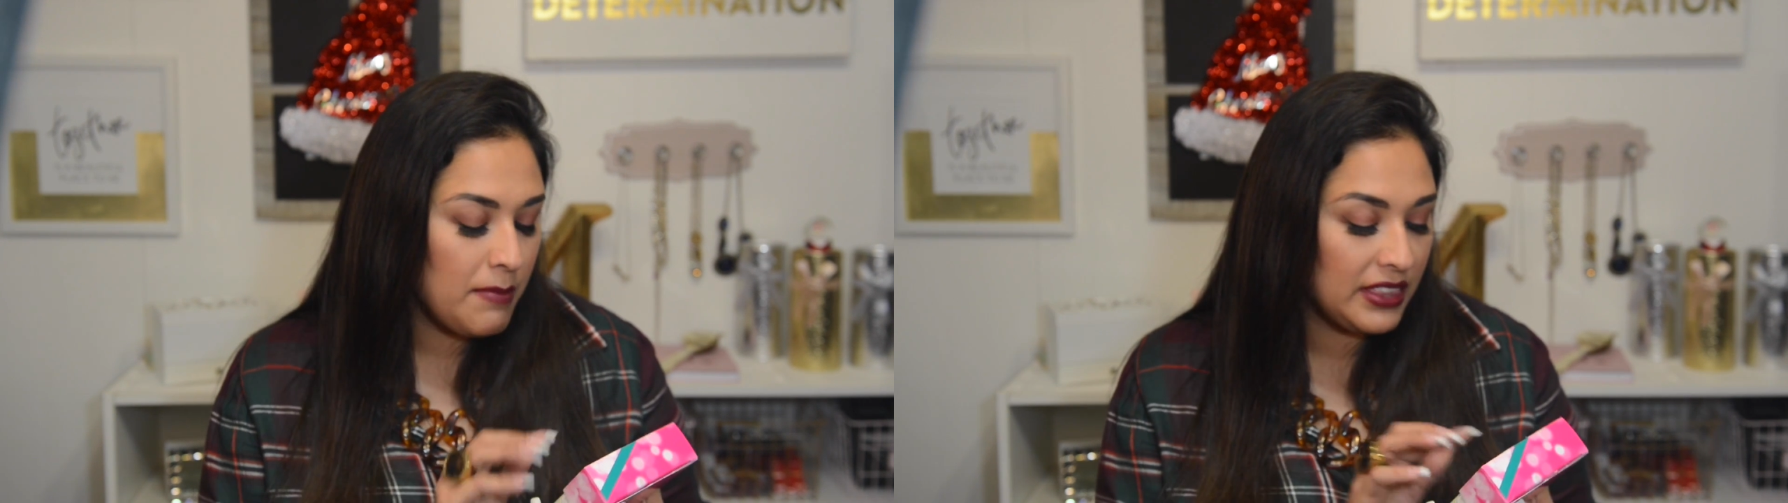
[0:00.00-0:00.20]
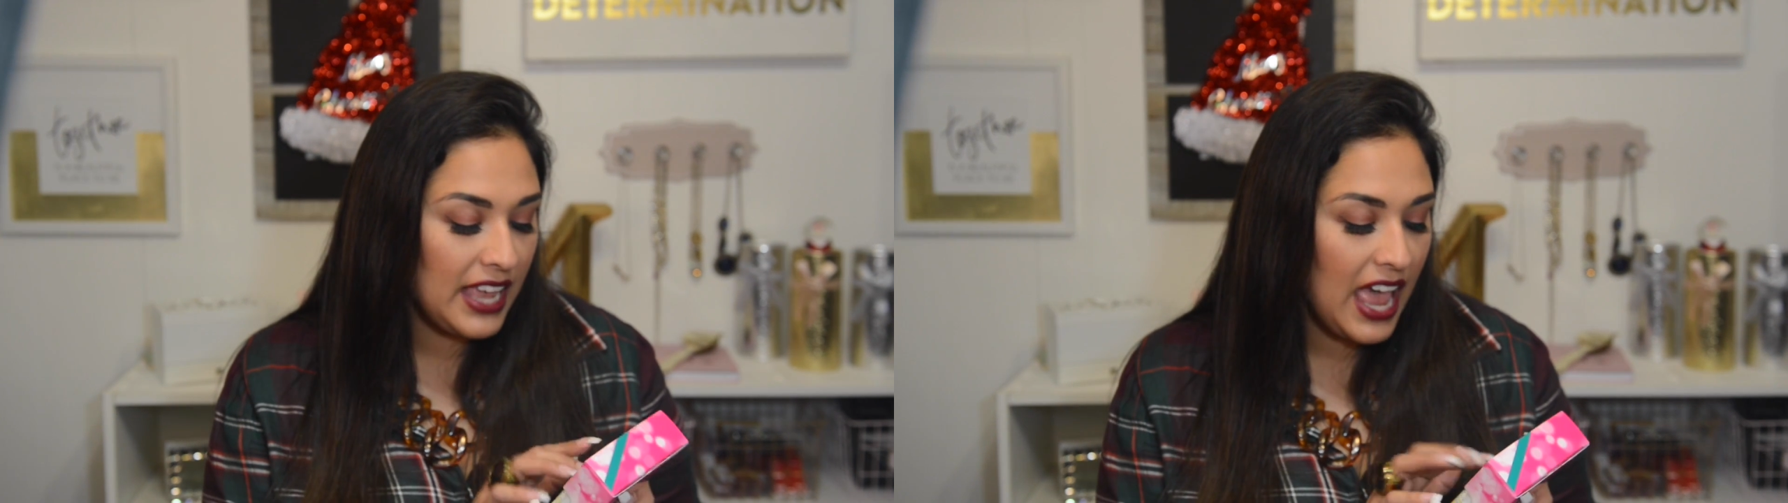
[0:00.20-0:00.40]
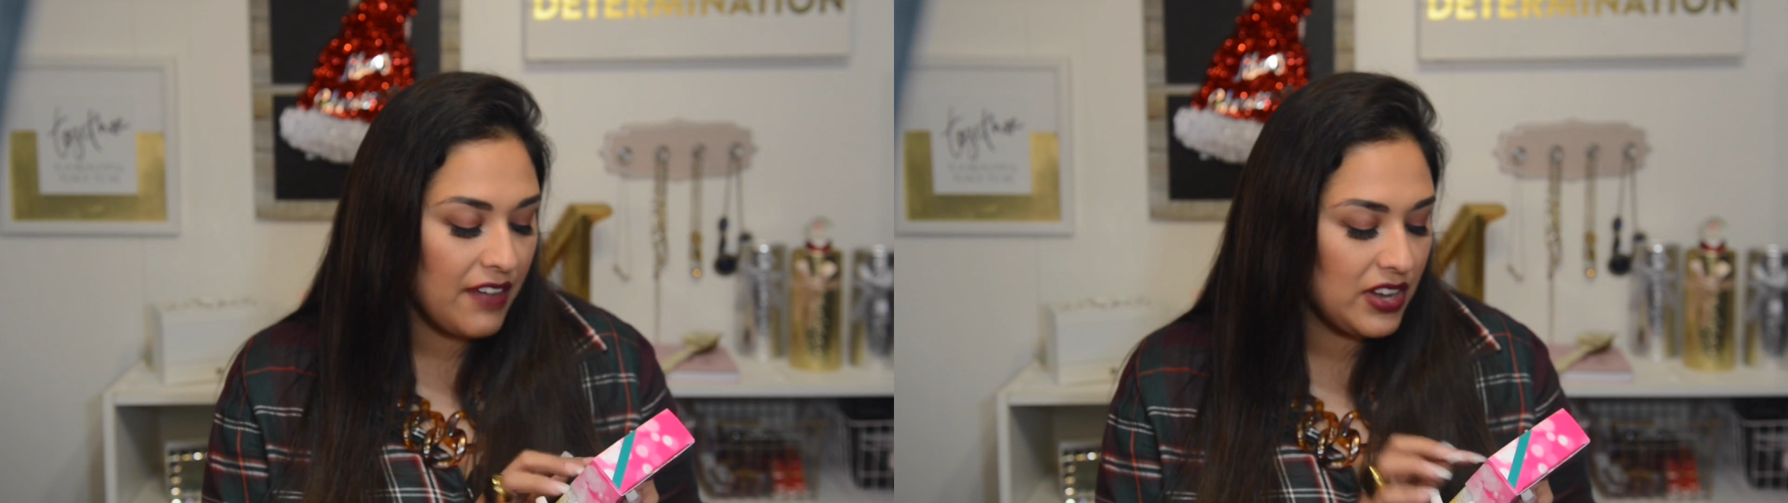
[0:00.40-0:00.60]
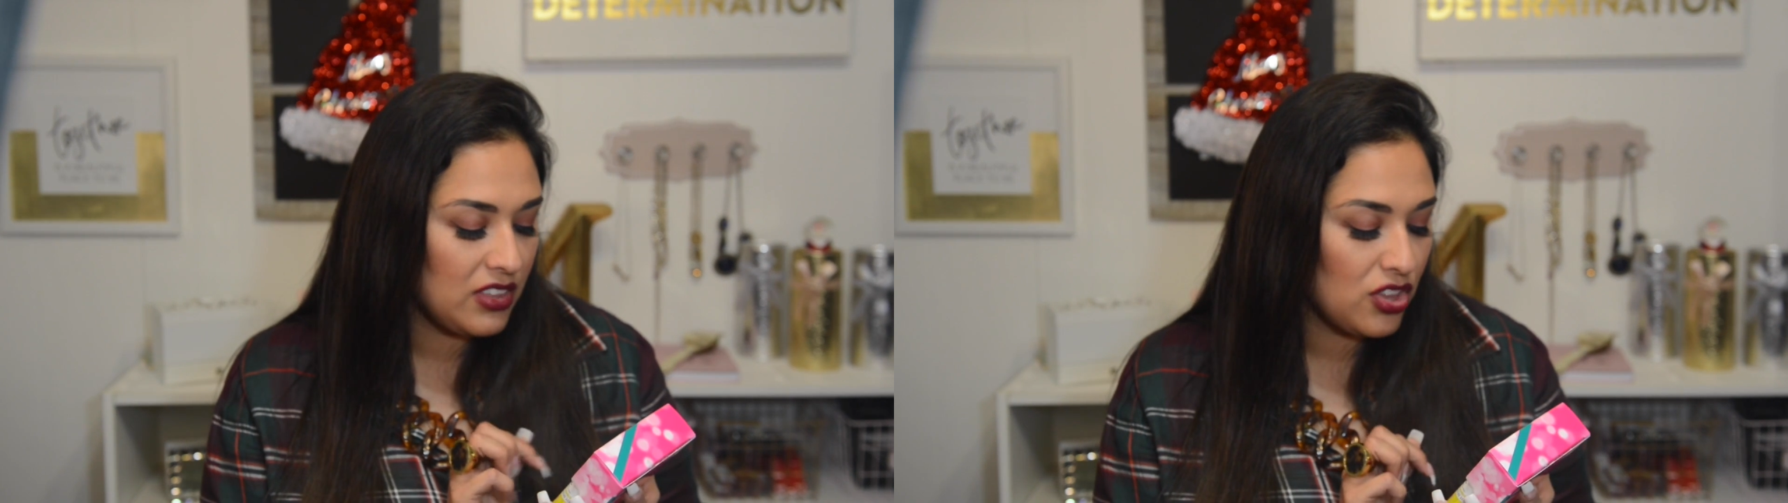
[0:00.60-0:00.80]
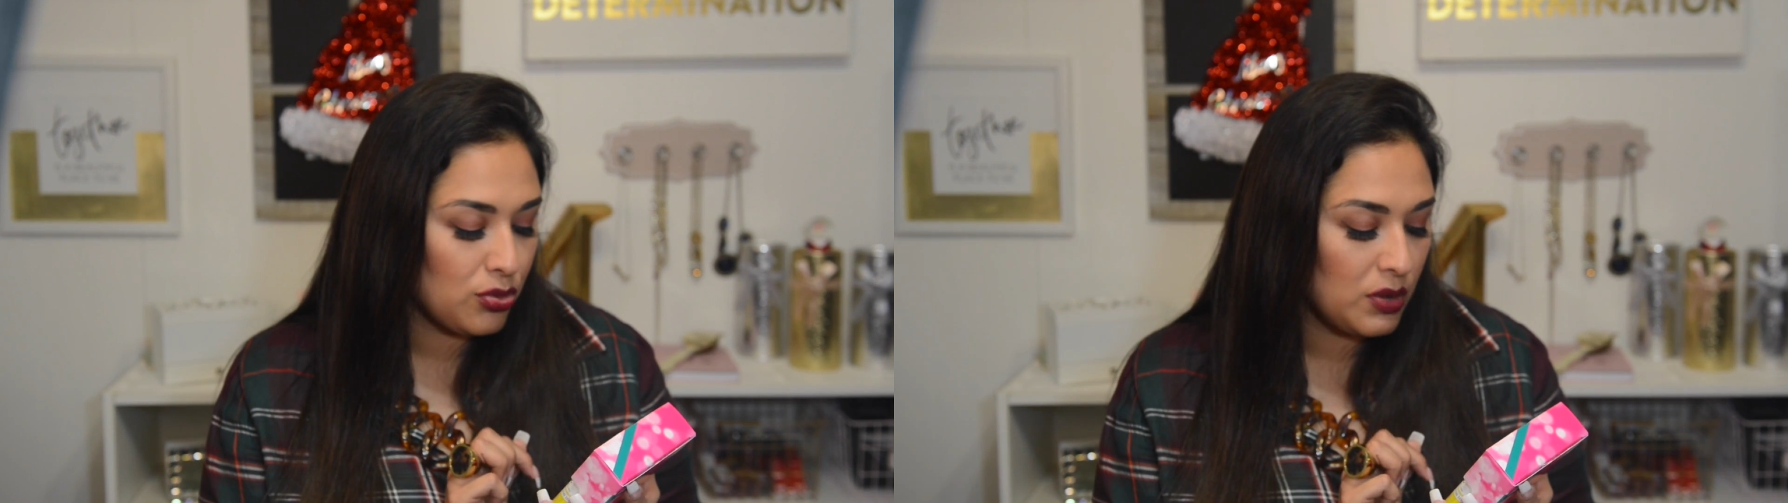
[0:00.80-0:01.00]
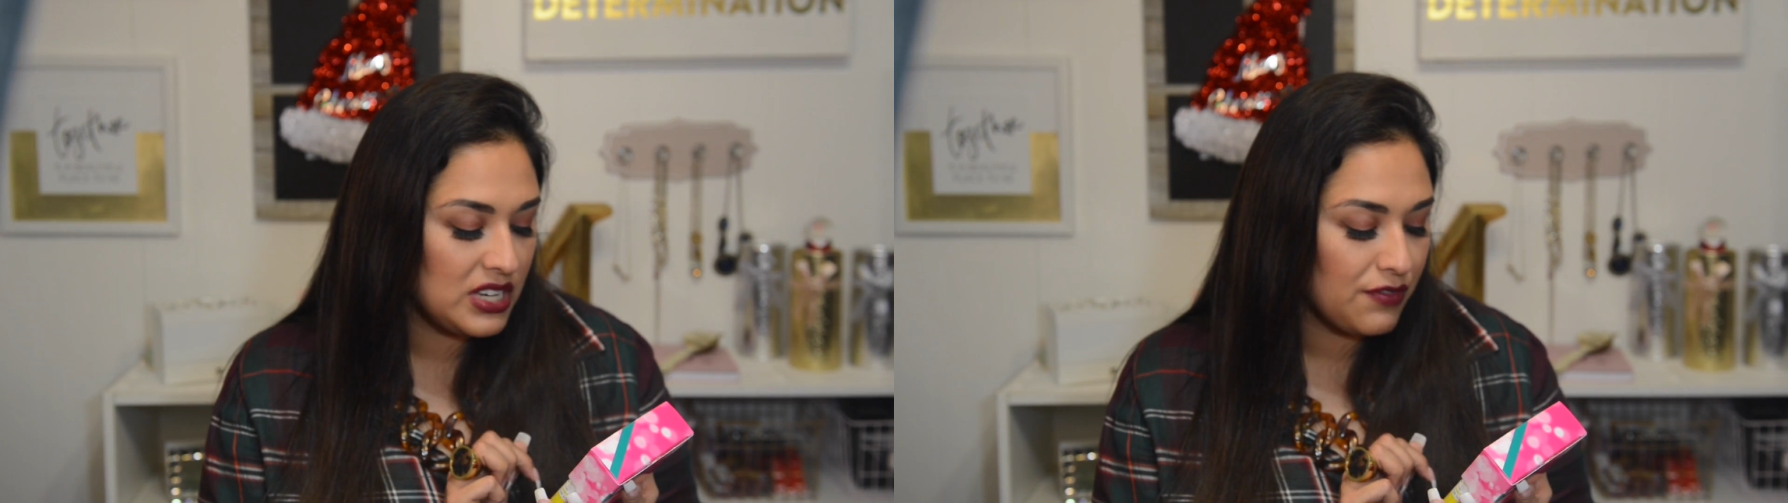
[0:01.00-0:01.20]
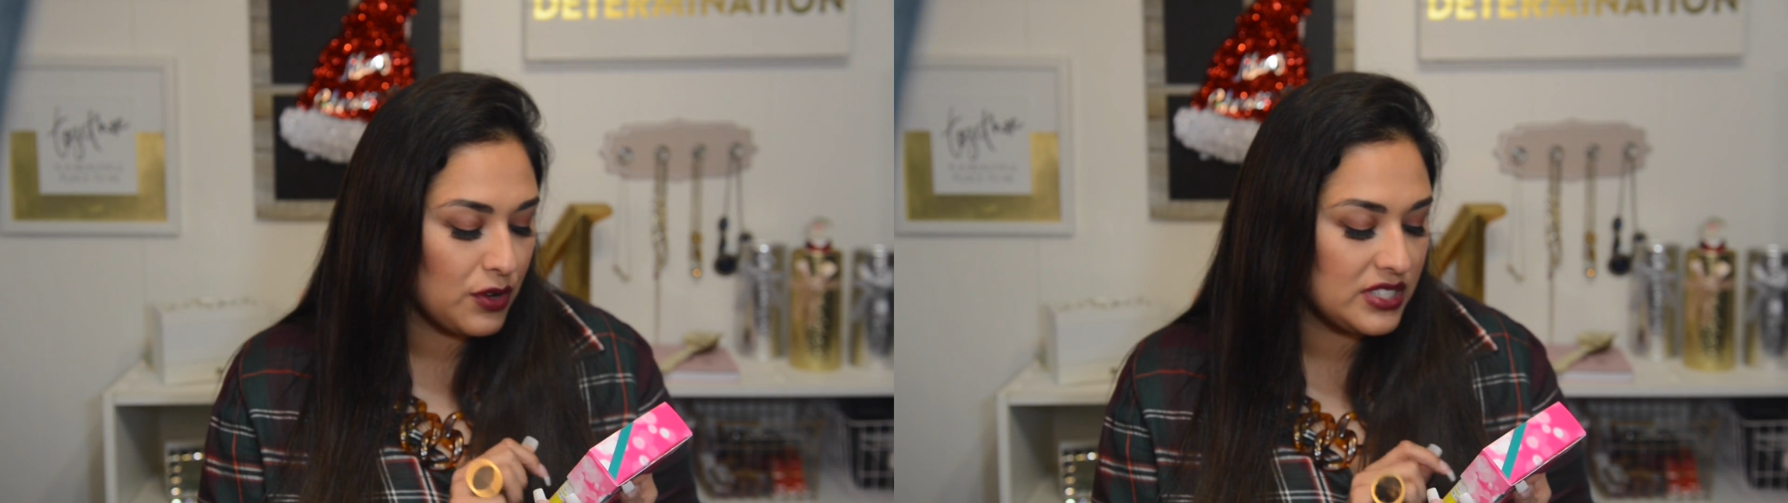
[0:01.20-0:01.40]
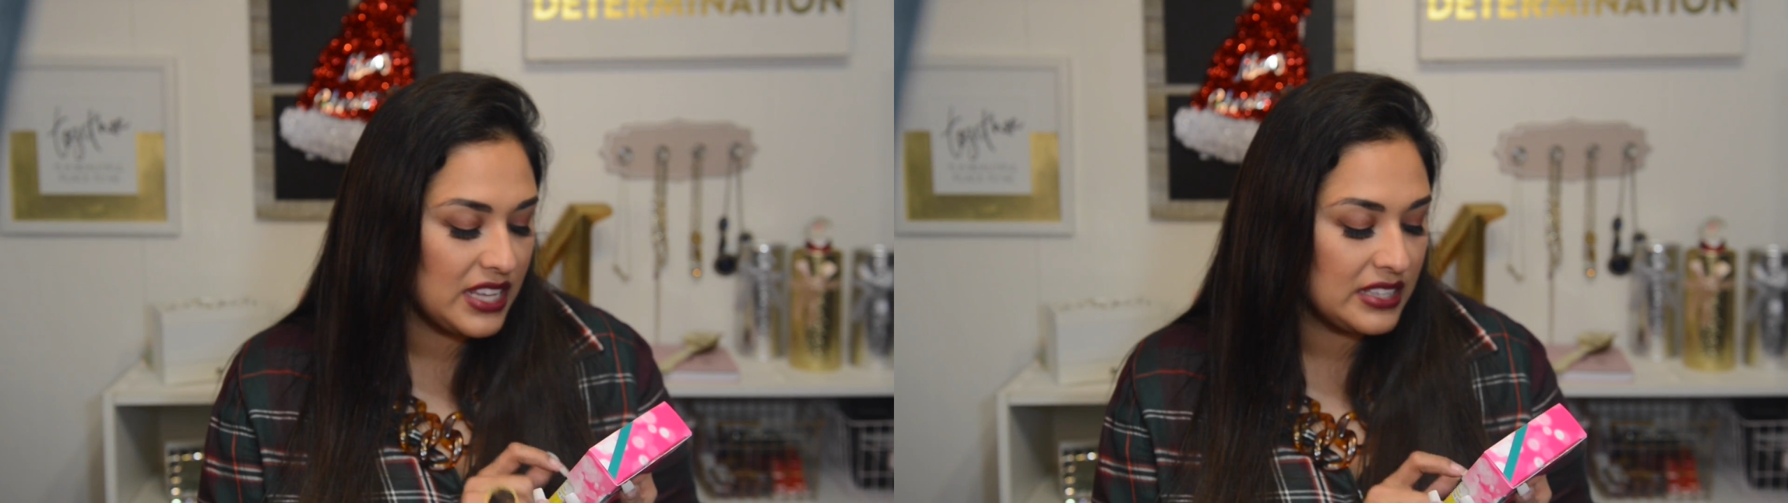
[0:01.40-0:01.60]
I want to say
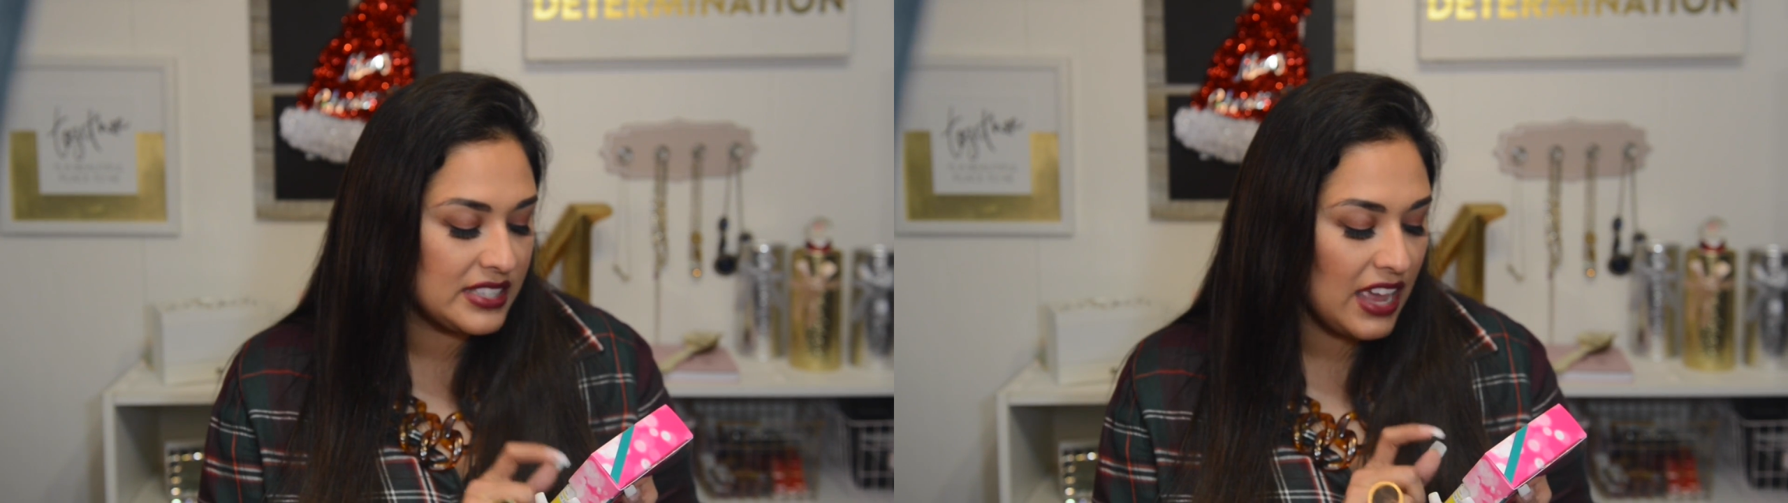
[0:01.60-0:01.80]
$4.99